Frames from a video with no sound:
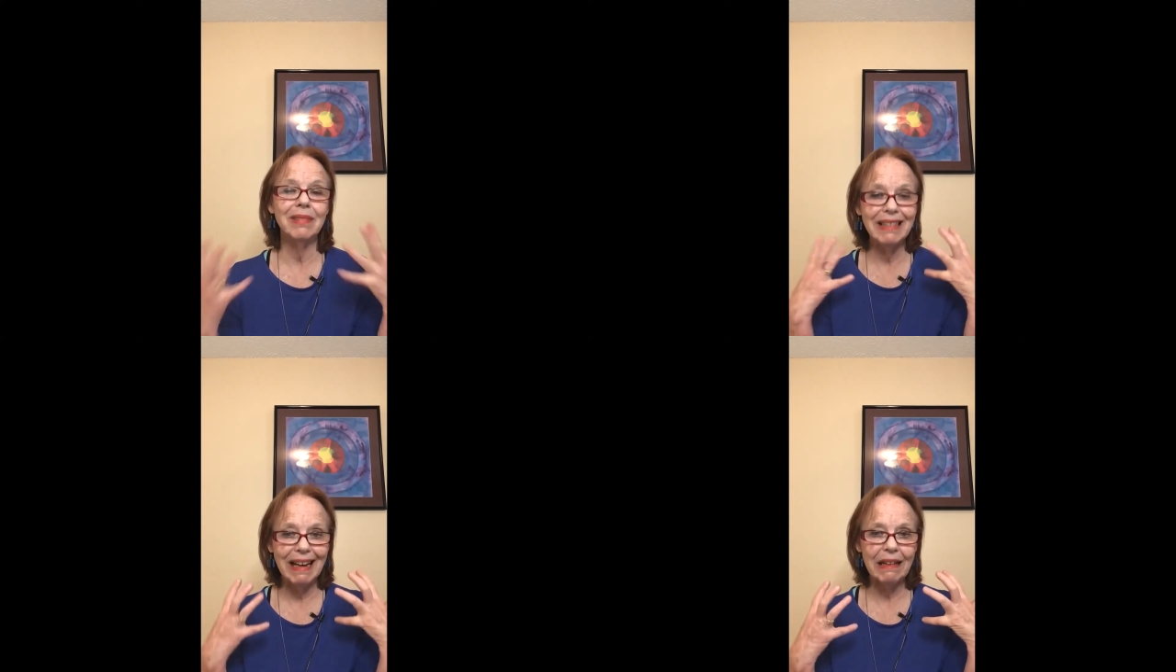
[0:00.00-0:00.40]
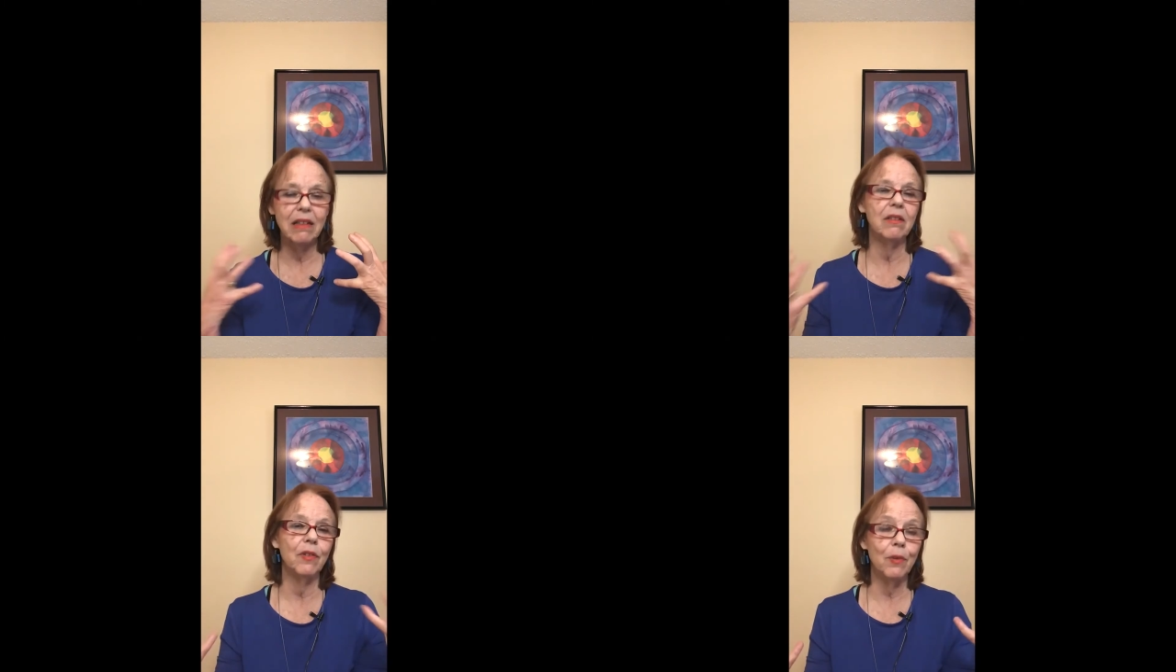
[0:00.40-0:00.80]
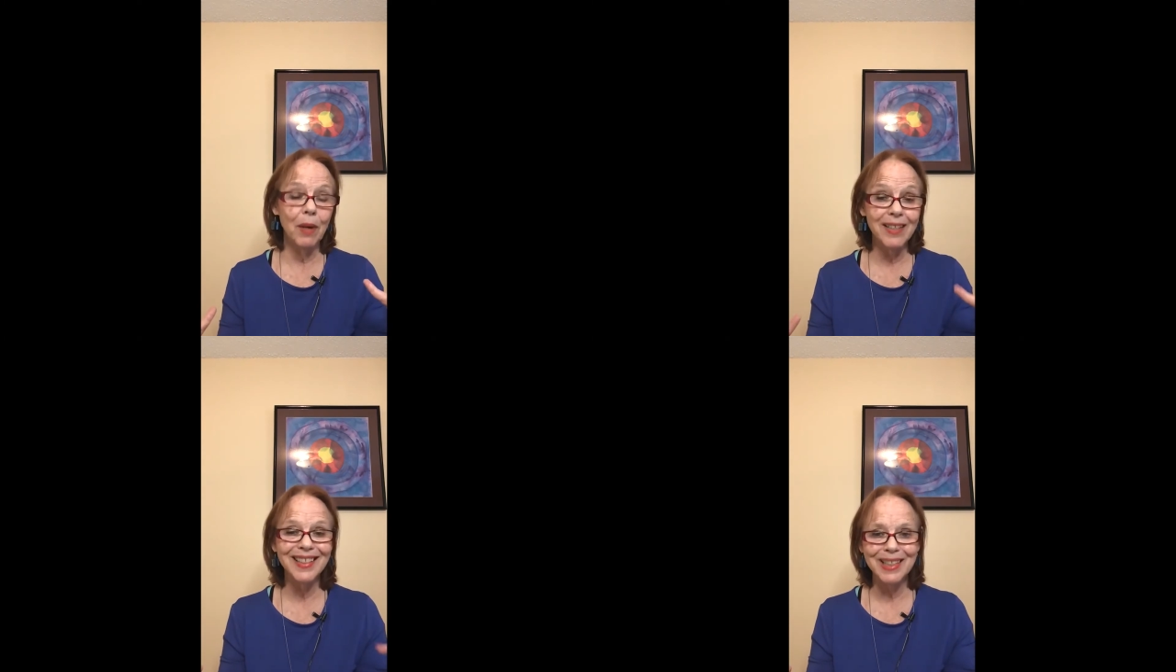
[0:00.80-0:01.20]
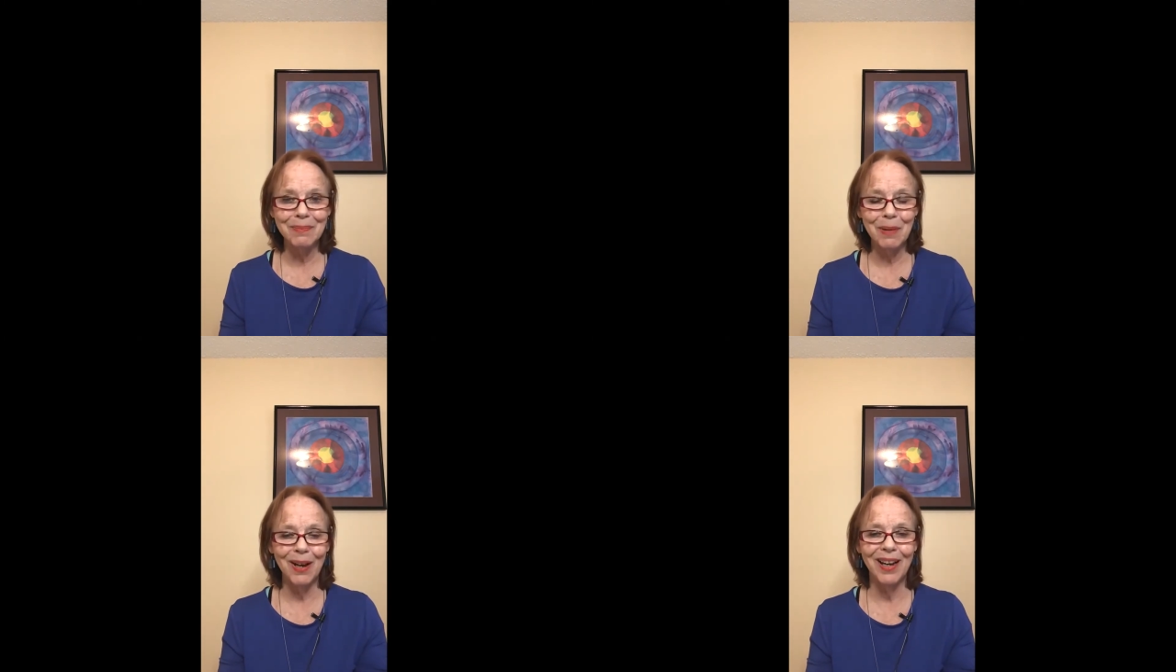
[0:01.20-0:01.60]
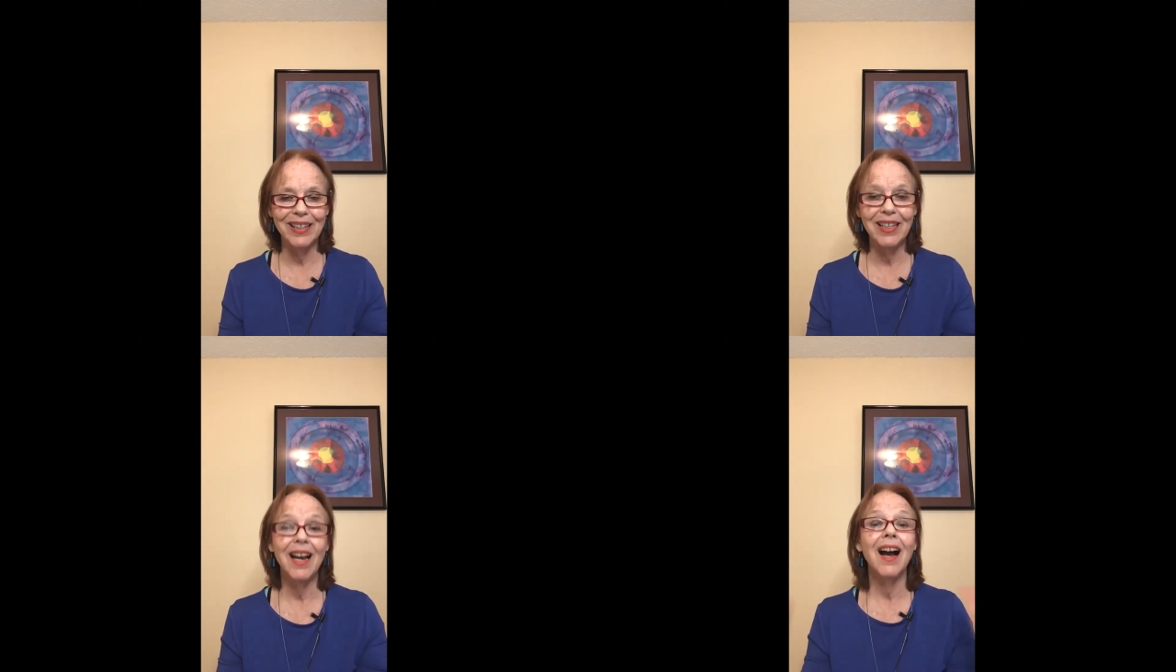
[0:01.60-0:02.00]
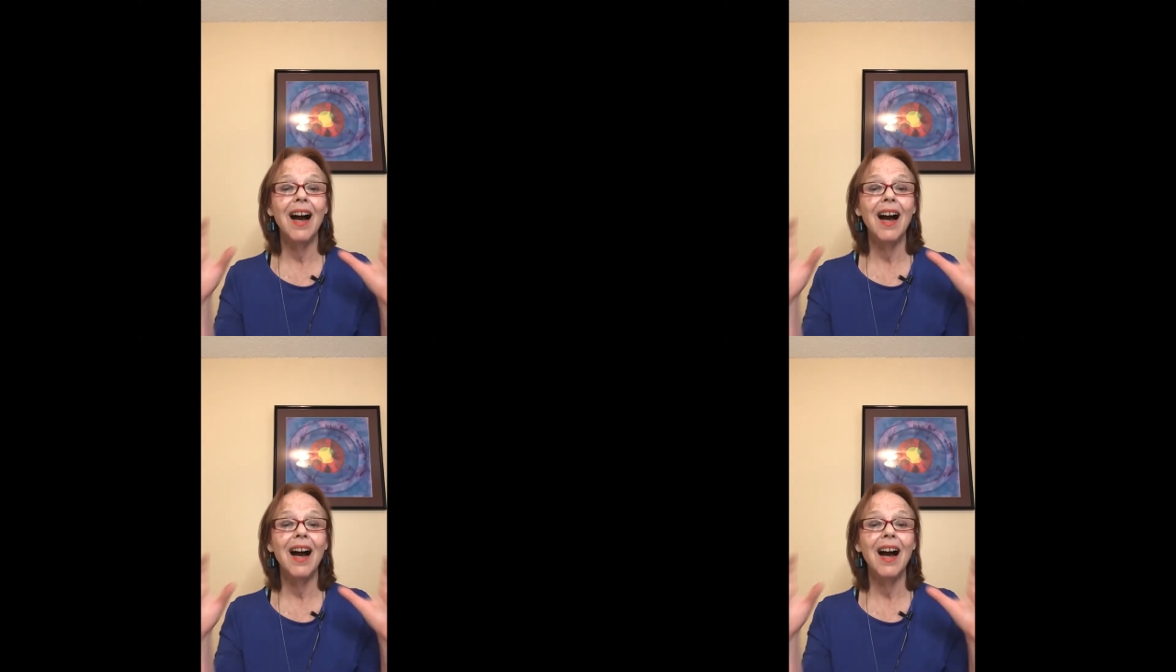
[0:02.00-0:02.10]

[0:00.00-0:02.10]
neck, thoracic spine,